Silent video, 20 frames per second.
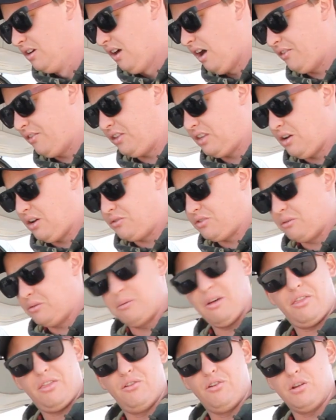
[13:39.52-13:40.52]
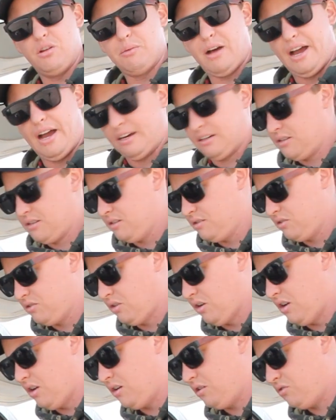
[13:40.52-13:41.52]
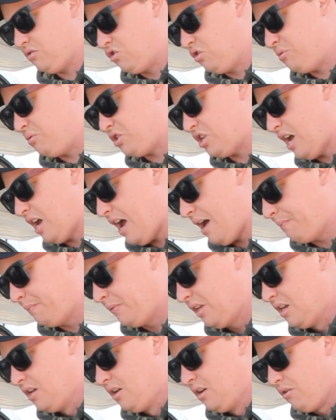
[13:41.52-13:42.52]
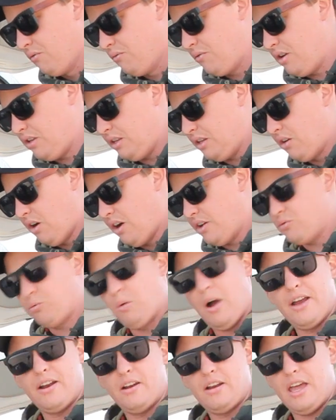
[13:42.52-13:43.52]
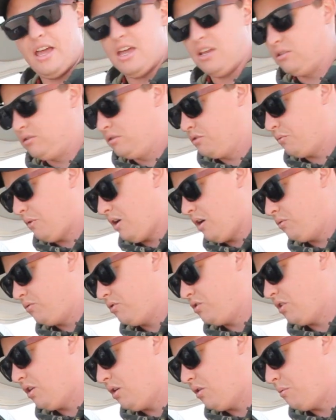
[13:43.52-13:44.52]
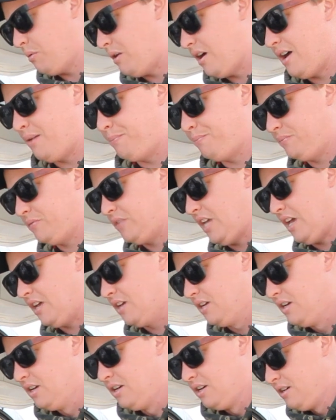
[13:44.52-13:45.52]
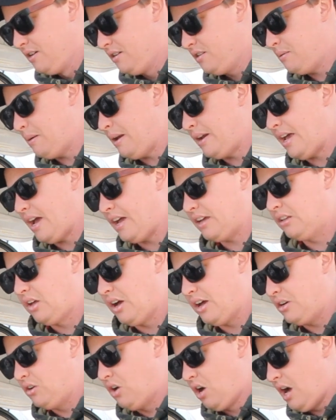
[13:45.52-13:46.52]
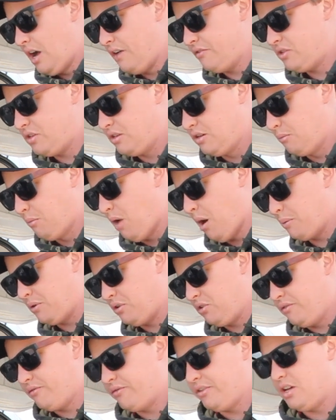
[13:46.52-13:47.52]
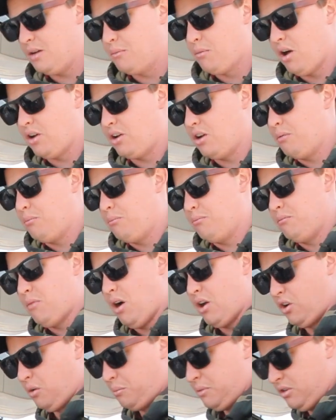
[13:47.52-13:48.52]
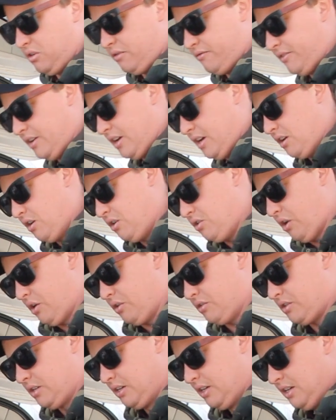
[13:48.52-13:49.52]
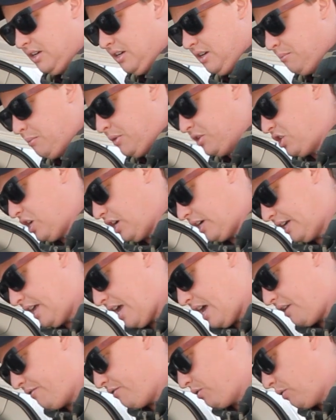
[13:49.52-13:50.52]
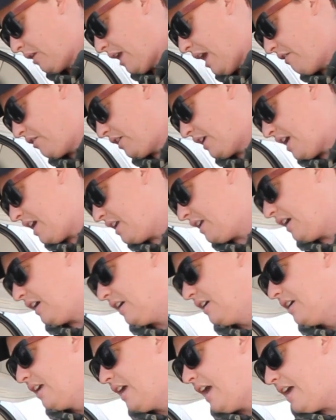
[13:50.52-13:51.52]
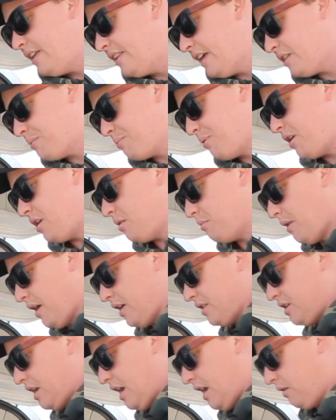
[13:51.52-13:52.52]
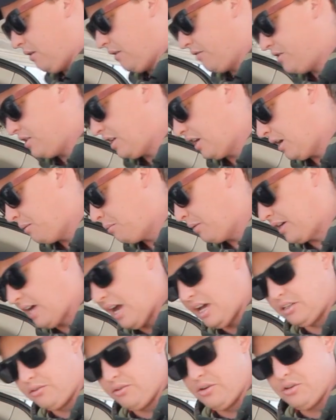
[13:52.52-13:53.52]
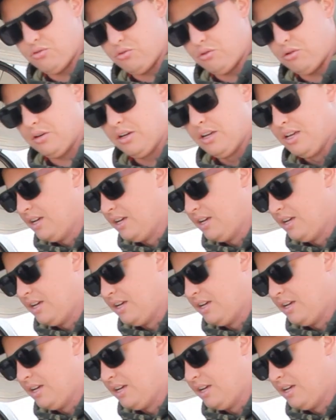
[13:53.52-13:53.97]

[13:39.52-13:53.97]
I think that was only about 30 bucks. So super sharp, really nice weighted handle as well. So yeah, depending how you like your knives, might be good for you, might not be good for you, who knows. But check it out if you want to have a gander. And that's pretty much how I've set up my cutlery drawer.